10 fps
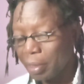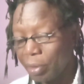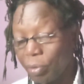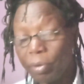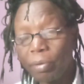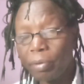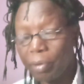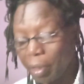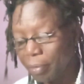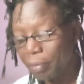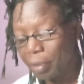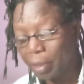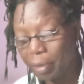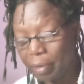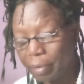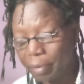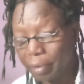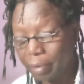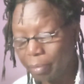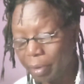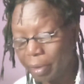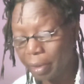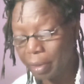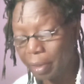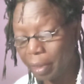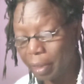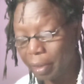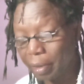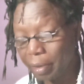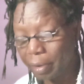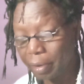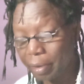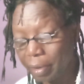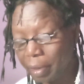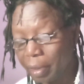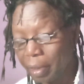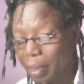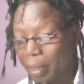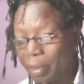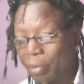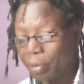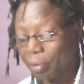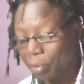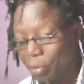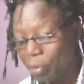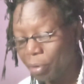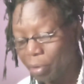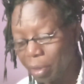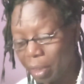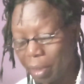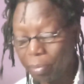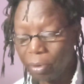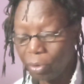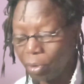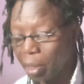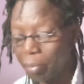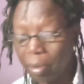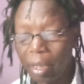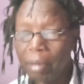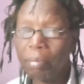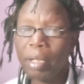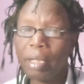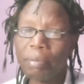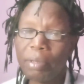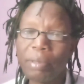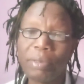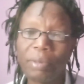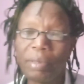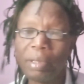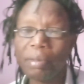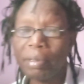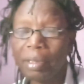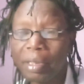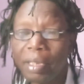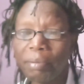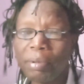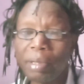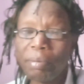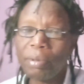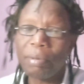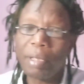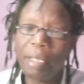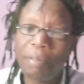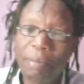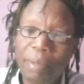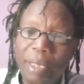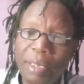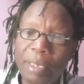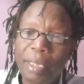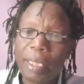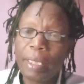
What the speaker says: not alpha, beta decay. Let's not go on, keep on going back, because we'll not really be able to cover much.